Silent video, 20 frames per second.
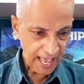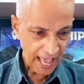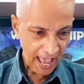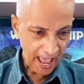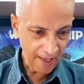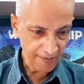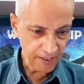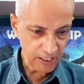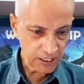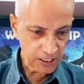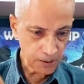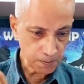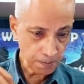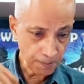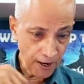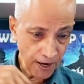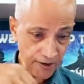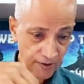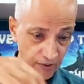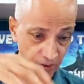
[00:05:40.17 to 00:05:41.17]
and the
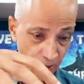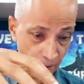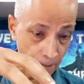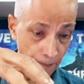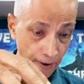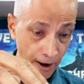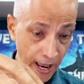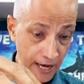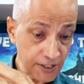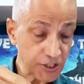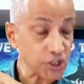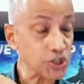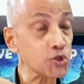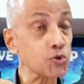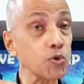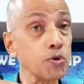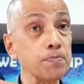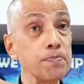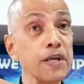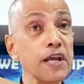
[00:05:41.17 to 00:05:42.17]
spread of the branches
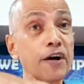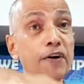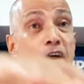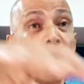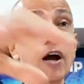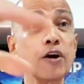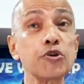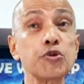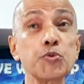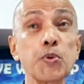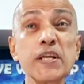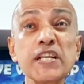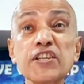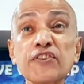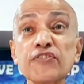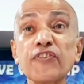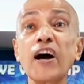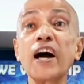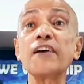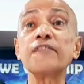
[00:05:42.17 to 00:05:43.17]
would be around
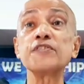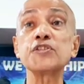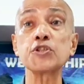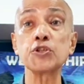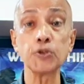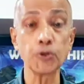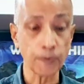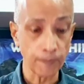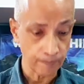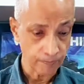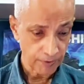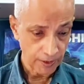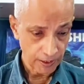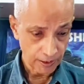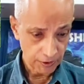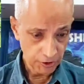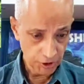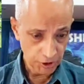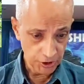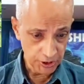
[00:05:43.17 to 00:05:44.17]
25 to
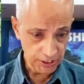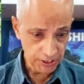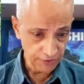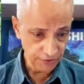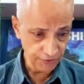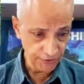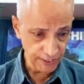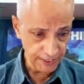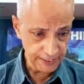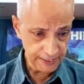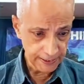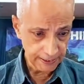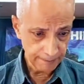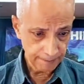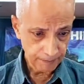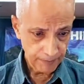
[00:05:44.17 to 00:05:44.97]
30 feet.